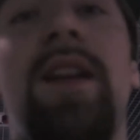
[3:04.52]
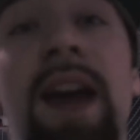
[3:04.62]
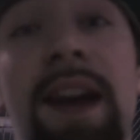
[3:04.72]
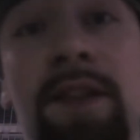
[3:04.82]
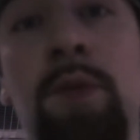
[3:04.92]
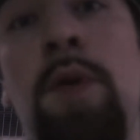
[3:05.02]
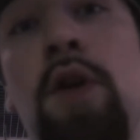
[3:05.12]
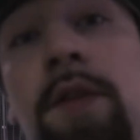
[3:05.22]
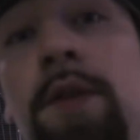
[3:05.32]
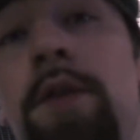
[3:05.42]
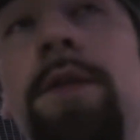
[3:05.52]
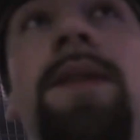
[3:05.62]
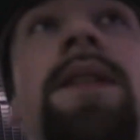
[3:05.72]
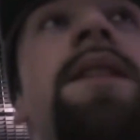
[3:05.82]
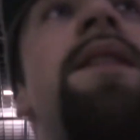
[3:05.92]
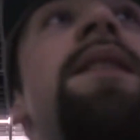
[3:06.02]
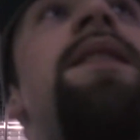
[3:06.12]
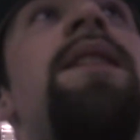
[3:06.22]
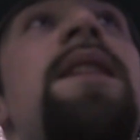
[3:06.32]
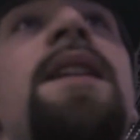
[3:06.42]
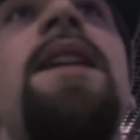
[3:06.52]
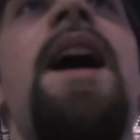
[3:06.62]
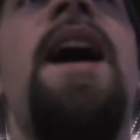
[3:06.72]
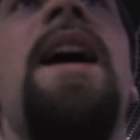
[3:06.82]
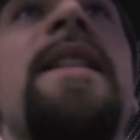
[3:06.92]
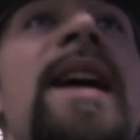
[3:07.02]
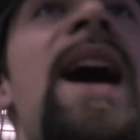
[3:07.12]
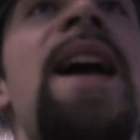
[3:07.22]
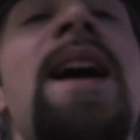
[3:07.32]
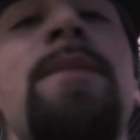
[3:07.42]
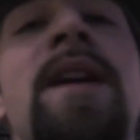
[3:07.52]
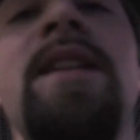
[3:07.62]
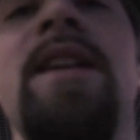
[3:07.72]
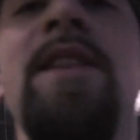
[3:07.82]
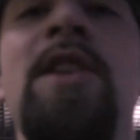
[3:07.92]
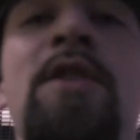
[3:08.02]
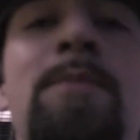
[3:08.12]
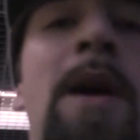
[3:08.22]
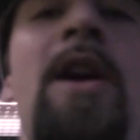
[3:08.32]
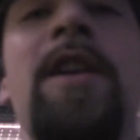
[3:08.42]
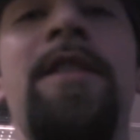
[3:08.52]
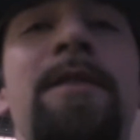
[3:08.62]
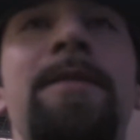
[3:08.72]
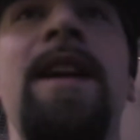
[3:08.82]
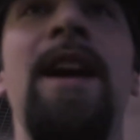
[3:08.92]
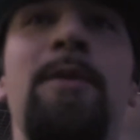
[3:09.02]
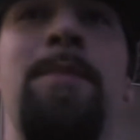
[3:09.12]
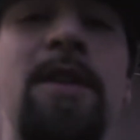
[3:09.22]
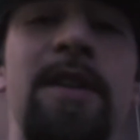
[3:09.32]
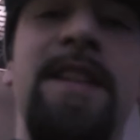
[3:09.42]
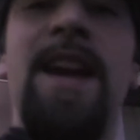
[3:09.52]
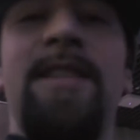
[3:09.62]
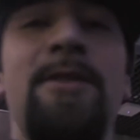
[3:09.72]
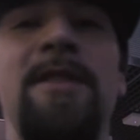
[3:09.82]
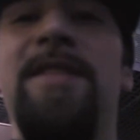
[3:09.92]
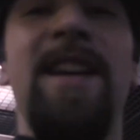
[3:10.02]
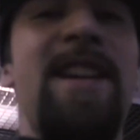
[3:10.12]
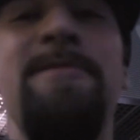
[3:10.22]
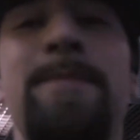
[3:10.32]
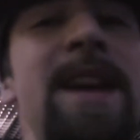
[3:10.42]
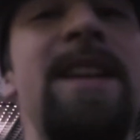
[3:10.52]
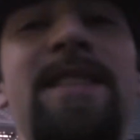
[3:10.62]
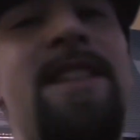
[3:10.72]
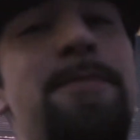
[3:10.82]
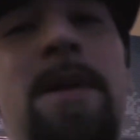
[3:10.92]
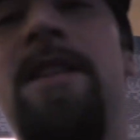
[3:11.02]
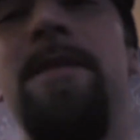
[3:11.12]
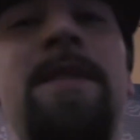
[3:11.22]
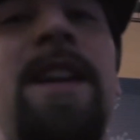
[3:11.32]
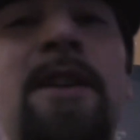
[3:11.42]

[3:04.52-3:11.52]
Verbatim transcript: heading to Porto. And I am in a new part of the airport. I don't think I've been in this part of the